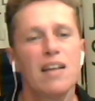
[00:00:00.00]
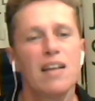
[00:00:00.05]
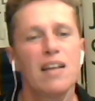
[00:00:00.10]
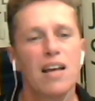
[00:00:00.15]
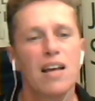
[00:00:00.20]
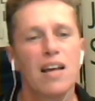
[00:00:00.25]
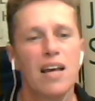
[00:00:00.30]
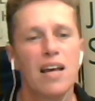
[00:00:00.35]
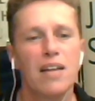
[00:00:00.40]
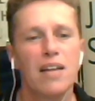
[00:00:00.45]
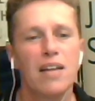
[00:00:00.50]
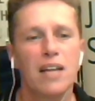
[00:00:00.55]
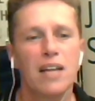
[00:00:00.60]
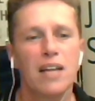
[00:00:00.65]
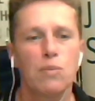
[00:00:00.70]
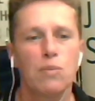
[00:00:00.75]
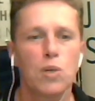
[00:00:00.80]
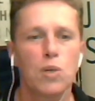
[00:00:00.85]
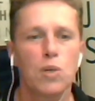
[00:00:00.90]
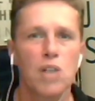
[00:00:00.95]
And
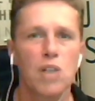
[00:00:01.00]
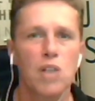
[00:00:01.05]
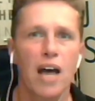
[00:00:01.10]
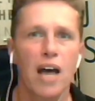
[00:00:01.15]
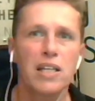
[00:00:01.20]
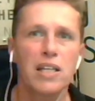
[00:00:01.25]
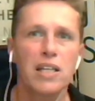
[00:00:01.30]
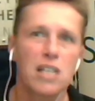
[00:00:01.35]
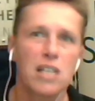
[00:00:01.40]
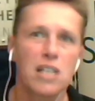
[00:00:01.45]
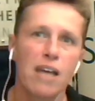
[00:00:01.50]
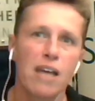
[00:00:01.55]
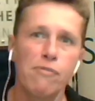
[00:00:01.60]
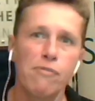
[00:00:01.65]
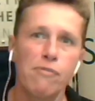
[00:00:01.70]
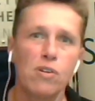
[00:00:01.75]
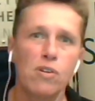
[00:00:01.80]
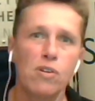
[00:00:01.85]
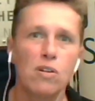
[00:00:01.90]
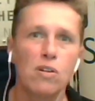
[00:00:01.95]
that was highest
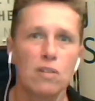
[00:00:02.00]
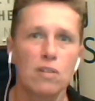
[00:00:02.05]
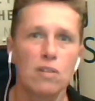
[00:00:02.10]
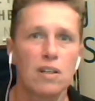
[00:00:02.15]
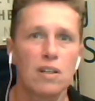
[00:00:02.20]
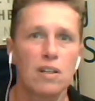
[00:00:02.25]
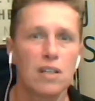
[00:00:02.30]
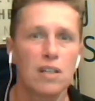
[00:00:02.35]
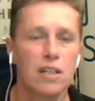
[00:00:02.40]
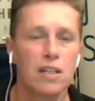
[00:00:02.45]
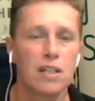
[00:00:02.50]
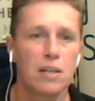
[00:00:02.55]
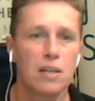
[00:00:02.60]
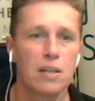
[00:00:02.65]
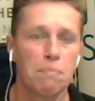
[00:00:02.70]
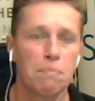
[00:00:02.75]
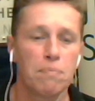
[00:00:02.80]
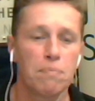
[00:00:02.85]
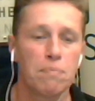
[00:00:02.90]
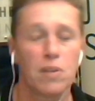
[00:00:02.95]
level
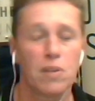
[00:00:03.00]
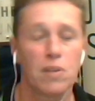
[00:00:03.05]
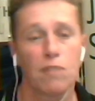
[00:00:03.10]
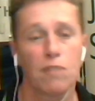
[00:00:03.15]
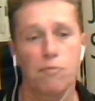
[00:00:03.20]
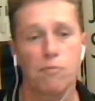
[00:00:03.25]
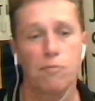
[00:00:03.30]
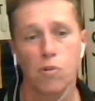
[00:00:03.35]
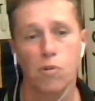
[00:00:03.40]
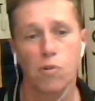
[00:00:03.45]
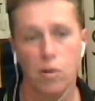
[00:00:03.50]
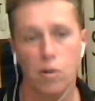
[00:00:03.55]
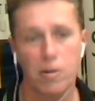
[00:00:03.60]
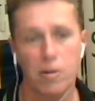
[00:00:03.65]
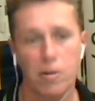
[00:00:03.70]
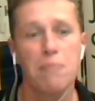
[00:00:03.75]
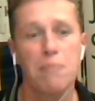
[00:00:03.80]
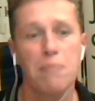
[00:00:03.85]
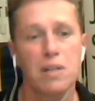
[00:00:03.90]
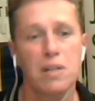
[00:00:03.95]
for
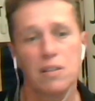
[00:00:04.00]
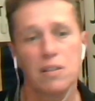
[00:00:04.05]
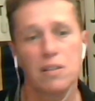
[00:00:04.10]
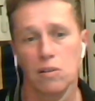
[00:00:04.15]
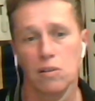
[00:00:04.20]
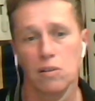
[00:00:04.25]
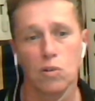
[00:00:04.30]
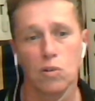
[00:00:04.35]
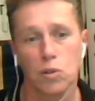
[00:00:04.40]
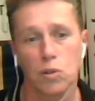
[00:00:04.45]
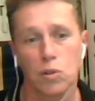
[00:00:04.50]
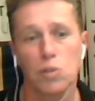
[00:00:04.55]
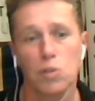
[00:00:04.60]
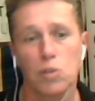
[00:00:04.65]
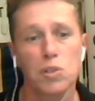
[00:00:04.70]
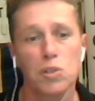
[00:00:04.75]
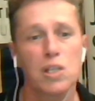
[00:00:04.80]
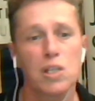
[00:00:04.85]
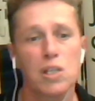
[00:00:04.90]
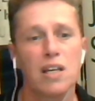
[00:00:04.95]
women or
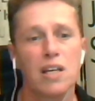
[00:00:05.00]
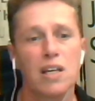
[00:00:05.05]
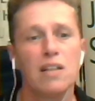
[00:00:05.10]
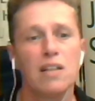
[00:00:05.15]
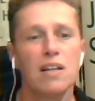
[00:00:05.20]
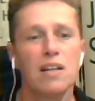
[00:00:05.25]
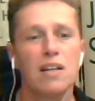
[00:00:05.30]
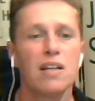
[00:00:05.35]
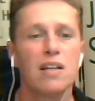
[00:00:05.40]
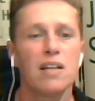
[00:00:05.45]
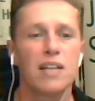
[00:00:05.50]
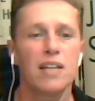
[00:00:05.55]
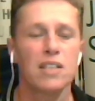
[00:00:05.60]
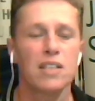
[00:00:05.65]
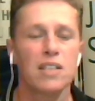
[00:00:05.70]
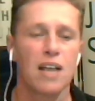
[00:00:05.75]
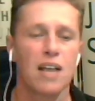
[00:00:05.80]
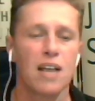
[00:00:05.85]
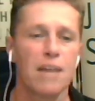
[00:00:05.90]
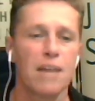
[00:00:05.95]
girls in
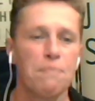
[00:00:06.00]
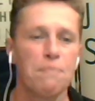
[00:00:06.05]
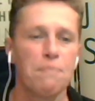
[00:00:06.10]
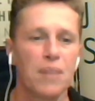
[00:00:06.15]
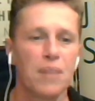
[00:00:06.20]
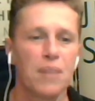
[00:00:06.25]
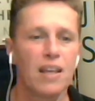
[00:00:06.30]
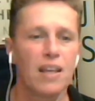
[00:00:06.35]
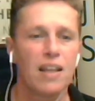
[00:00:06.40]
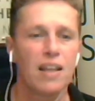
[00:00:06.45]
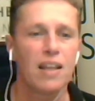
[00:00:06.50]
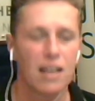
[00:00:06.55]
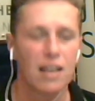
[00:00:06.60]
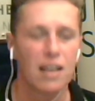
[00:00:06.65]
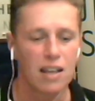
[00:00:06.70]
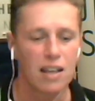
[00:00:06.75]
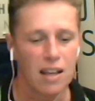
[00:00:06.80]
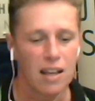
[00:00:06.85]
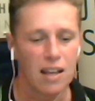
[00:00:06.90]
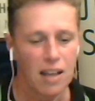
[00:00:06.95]
that time.
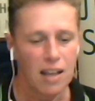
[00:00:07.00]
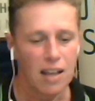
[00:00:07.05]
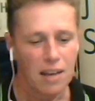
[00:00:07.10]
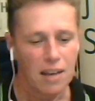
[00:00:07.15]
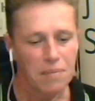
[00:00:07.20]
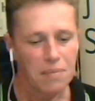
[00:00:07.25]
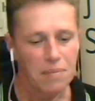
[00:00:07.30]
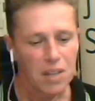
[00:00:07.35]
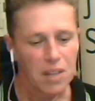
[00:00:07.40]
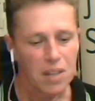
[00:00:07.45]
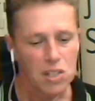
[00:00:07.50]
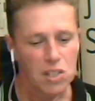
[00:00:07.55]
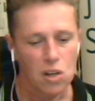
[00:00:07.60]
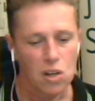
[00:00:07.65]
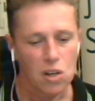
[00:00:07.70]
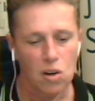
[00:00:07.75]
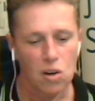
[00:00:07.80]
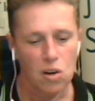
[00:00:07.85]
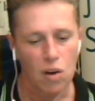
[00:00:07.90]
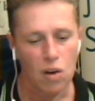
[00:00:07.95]

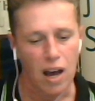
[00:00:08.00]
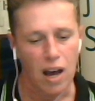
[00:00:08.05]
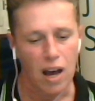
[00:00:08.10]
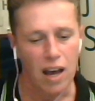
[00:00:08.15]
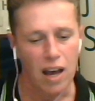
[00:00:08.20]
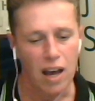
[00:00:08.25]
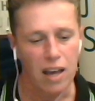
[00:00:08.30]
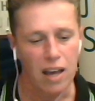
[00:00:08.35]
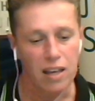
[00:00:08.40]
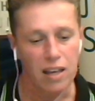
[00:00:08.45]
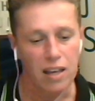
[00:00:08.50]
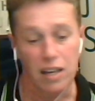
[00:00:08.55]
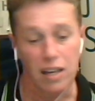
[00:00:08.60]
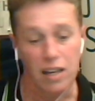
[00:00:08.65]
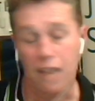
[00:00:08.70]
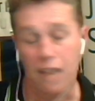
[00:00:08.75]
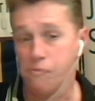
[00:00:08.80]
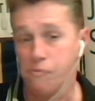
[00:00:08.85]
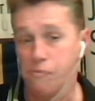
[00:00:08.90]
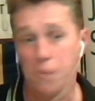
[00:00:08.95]
So I
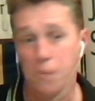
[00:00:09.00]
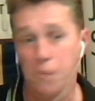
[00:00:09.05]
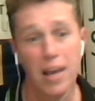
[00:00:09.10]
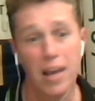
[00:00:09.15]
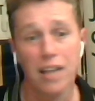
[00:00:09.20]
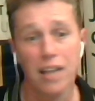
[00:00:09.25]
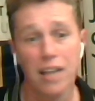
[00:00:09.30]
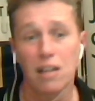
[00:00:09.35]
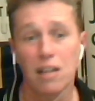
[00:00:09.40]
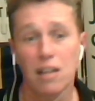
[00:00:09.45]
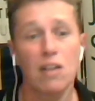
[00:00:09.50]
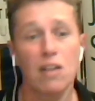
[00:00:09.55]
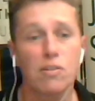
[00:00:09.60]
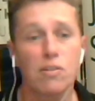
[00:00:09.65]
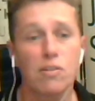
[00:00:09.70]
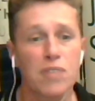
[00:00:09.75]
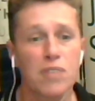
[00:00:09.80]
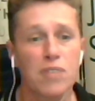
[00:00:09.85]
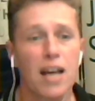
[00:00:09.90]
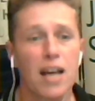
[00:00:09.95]
have played a lot
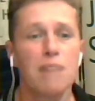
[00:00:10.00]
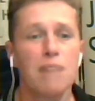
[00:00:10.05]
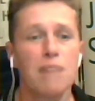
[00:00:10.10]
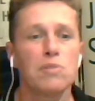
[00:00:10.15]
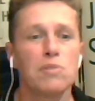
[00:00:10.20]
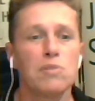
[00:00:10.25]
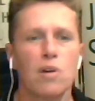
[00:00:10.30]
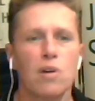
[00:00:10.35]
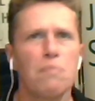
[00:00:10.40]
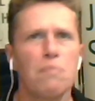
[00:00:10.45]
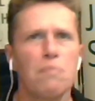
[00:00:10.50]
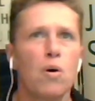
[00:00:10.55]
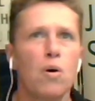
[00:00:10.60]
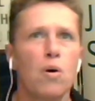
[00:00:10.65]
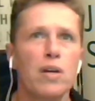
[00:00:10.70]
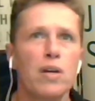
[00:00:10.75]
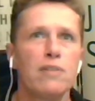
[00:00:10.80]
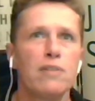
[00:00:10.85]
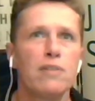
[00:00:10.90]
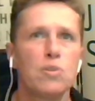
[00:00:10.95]
of times,
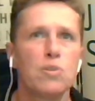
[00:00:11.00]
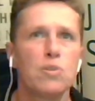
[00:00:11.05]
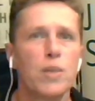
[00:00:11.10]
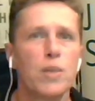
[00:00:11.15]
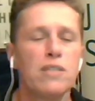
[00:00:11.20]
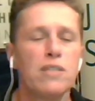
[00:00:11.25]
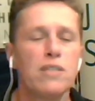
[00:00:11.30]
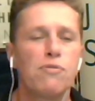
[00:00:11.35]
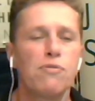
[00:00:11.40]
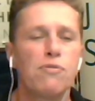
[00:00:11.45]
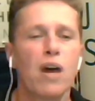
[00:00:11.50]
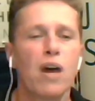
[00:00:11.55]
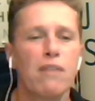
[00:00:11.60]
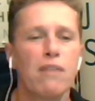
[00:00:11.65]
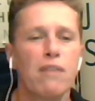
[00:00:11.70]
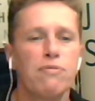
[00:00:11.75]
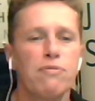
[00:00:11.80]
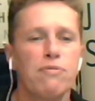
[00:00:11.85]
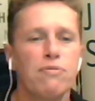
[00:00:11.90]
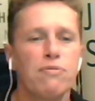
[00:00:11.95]
more than
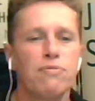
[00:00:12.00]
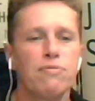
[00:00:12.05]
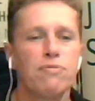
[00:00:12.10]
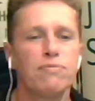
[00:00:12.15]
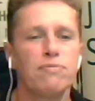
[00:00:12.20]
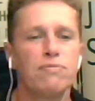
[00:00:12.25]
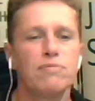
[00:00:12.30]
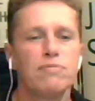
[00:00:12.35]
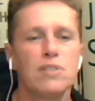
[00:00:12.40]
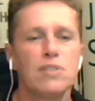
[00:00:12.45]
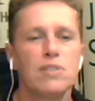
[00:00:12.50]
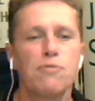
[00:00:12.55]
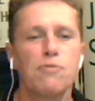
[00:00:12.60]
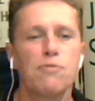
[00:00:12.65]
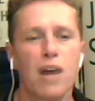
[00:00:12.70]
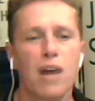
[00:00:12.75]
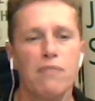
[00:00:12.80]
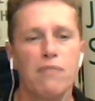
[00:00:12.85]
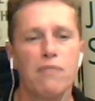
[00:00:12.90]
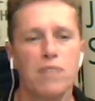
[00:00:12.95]

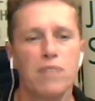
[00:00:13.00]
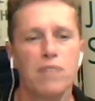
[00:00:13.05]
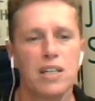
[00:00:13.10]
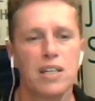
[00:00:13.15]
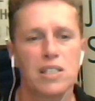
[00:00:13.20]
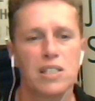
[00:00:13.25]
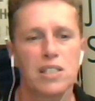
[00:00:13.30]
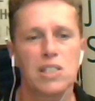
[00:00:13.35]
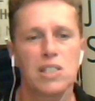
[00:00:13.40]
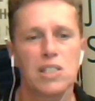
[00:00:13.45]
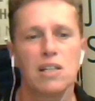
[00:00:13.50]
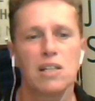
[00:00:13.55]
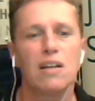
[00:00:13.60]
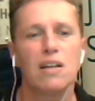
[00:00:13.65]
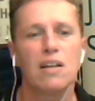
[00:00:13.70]
25 years